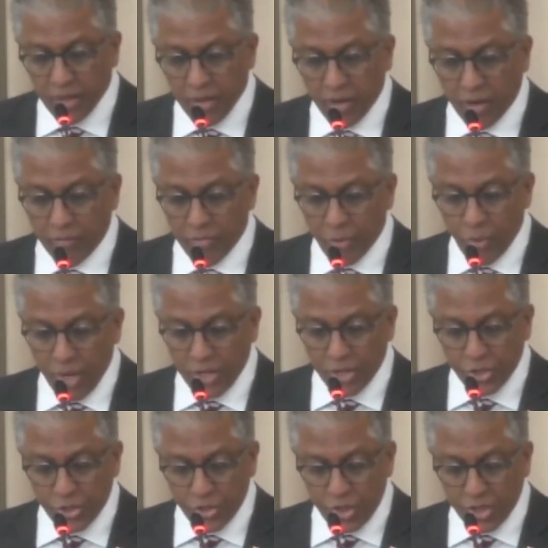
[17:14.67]
of the
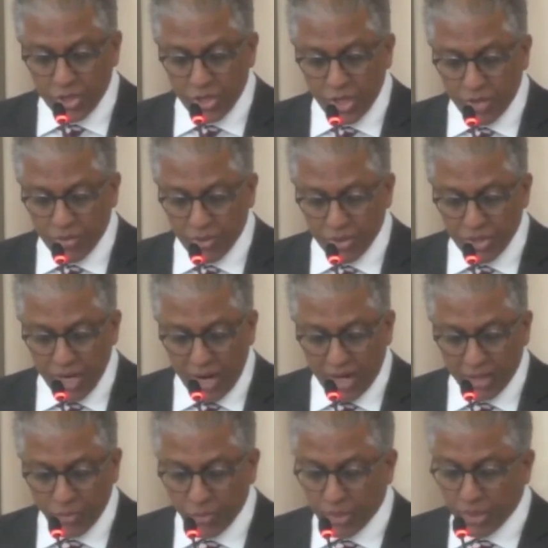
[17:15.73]
Registrar General's
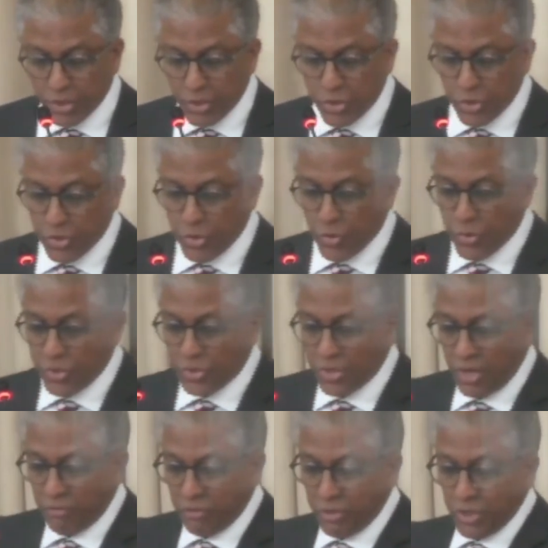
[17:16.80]
Act will introduce
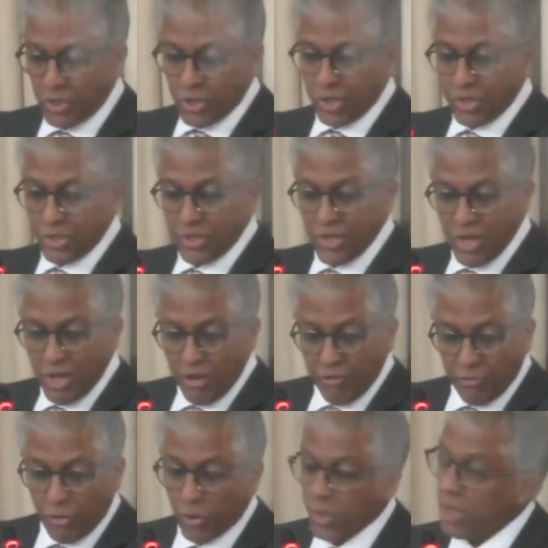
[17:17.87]
definitions
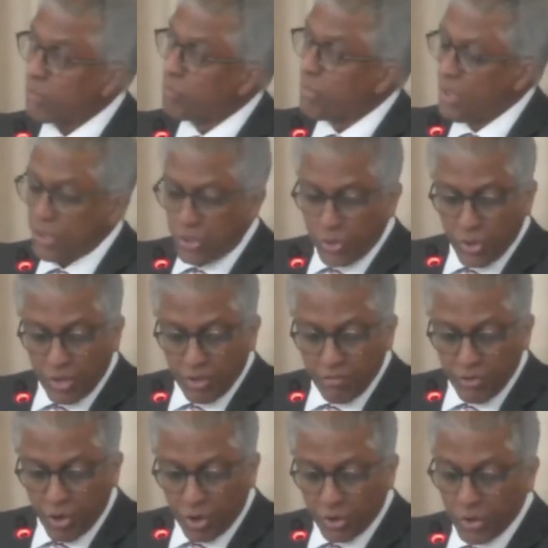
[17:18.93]
for administrative
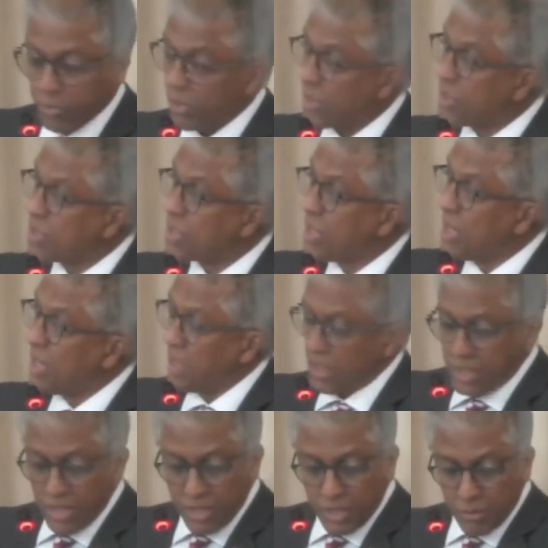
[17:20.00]
documents,
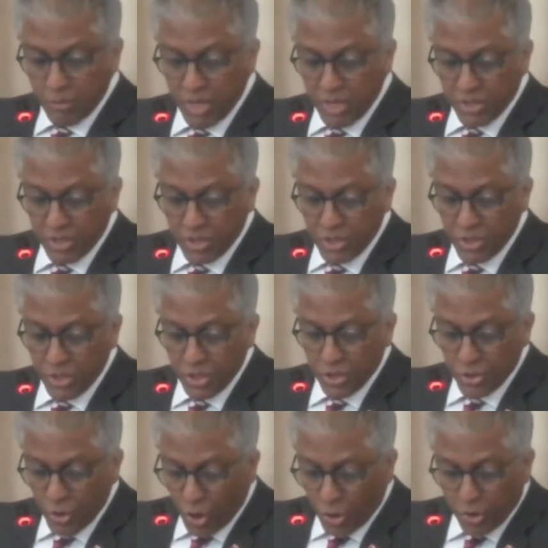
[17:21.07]
data message,
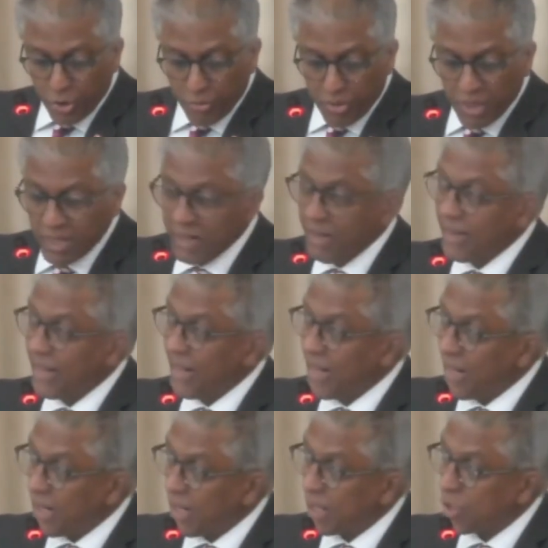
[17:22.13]
document,
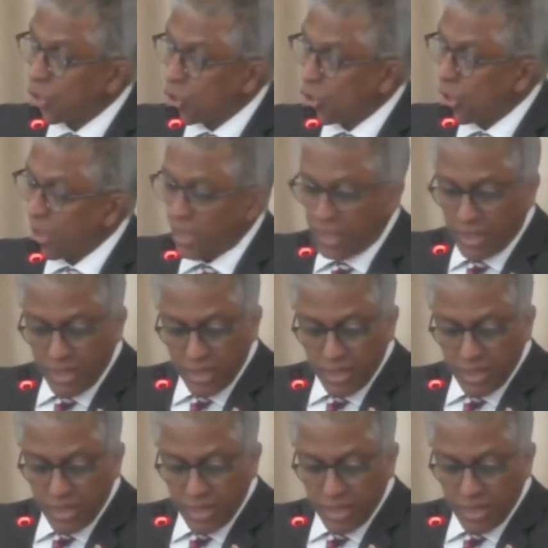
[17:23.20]
electronic